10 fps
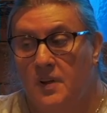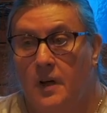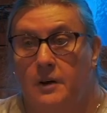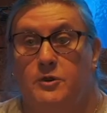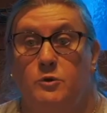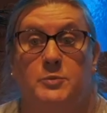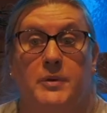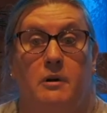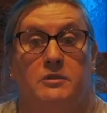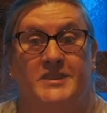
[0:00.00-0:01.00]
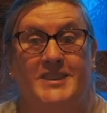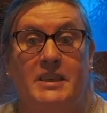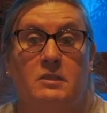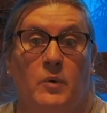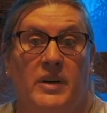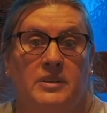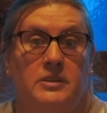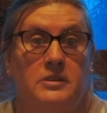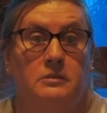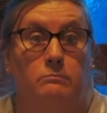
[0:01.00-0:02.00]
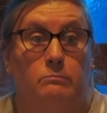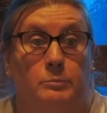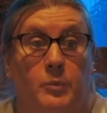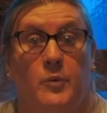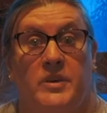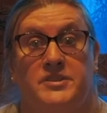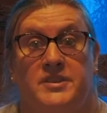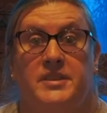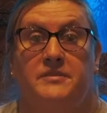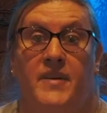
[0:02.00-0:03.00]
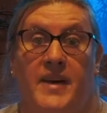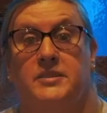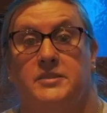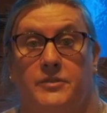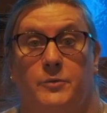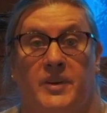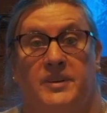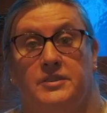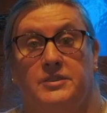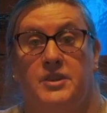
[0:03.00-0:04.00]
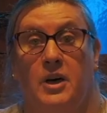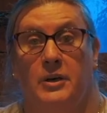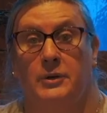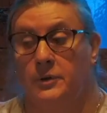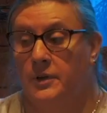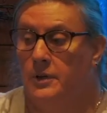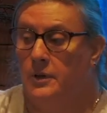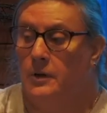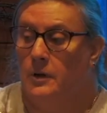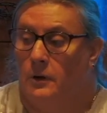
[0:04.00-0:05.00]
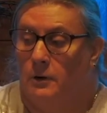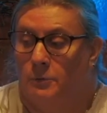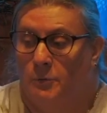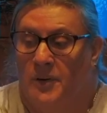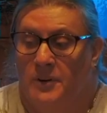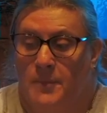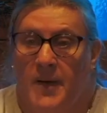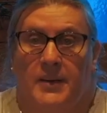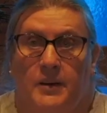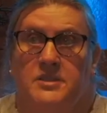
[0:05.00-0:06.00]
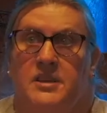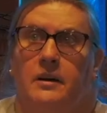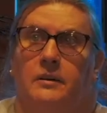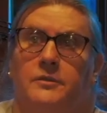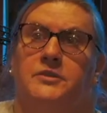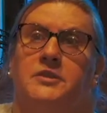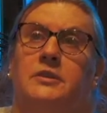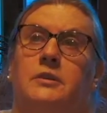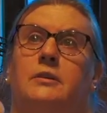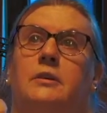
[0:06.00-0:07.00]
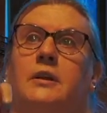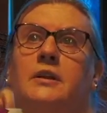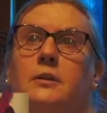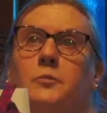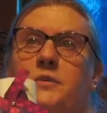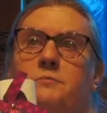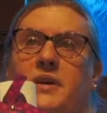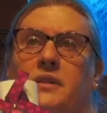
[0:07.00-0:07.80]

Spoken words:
And of course, we can't see the wind, but we can see the effects of the wind. So we're going to make ourselves a little windmill.